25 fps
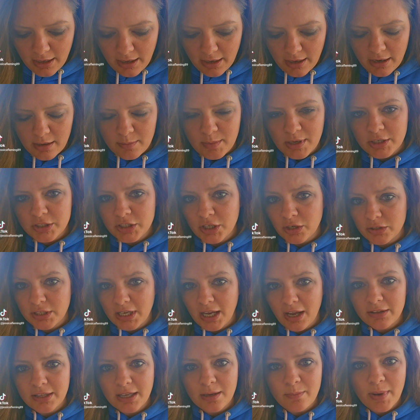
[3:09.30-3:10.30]
Um, it
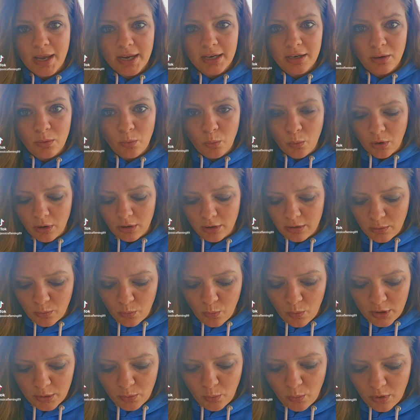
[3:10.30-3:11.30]
shows how they make a world,
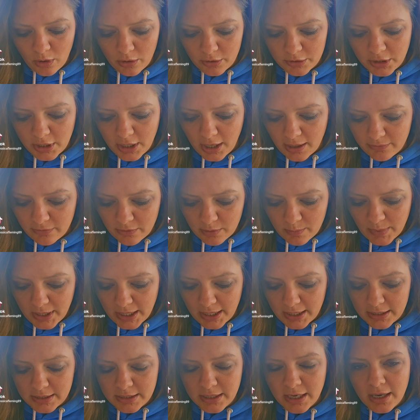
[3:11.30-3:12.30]
one world
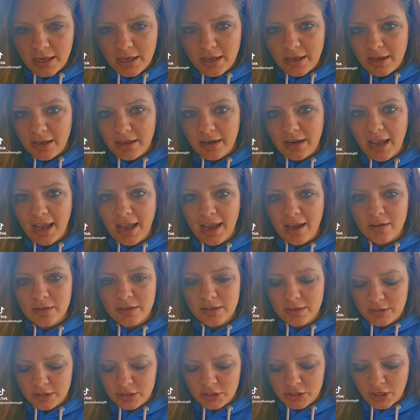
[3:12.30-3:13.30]
government it
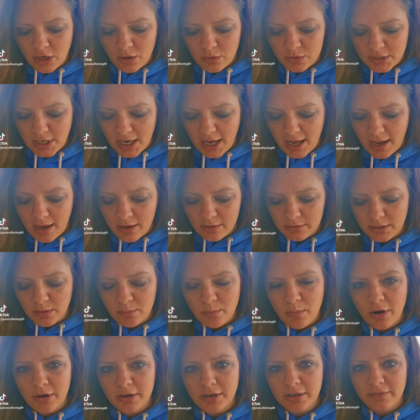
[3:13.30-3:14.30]
how shows how
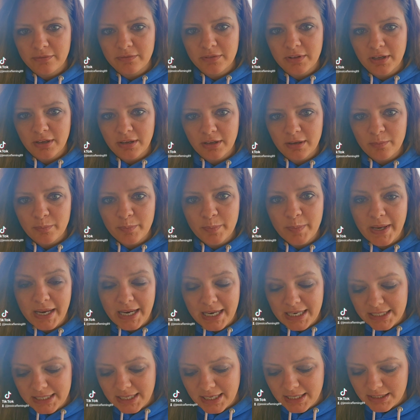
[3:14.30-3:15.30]
the mark of the
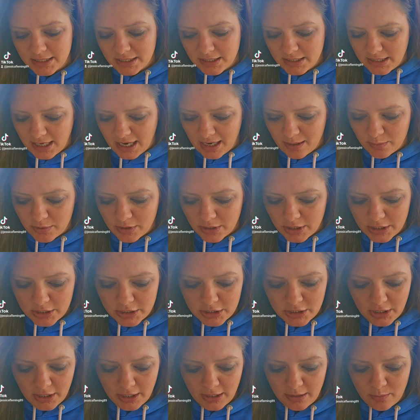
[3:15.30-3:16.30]
beast is
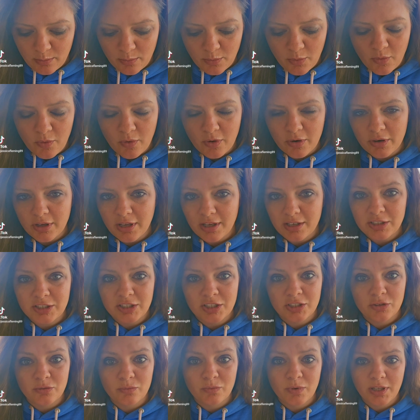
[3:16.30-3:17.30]
established and more.
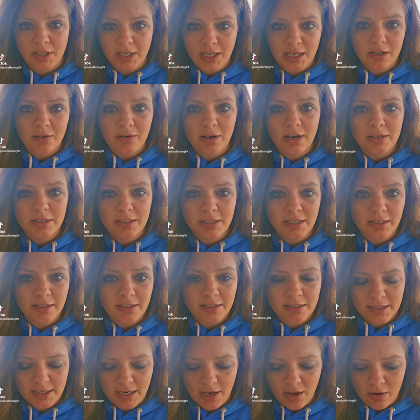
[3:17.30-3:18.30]
It's just really
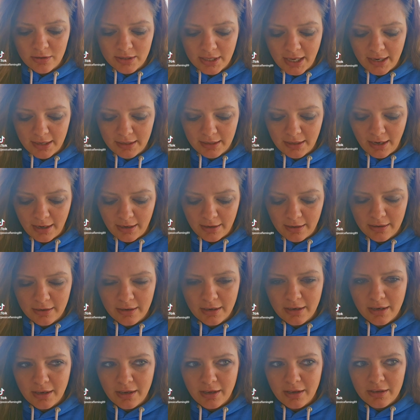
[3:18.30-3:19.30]
interesting to see all that kind of
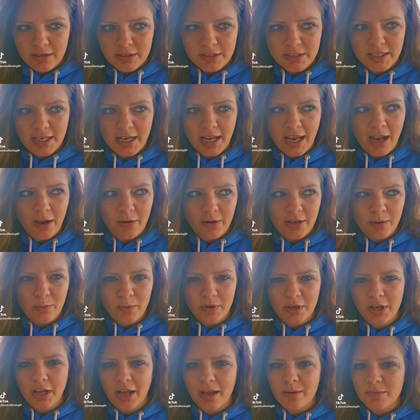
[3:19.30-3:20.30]
see how
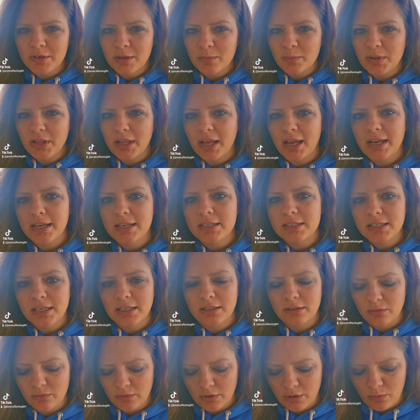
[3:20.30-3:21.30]
it would come to place
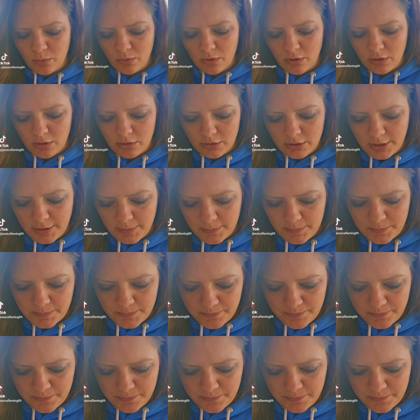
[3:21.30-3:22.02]
in the real world.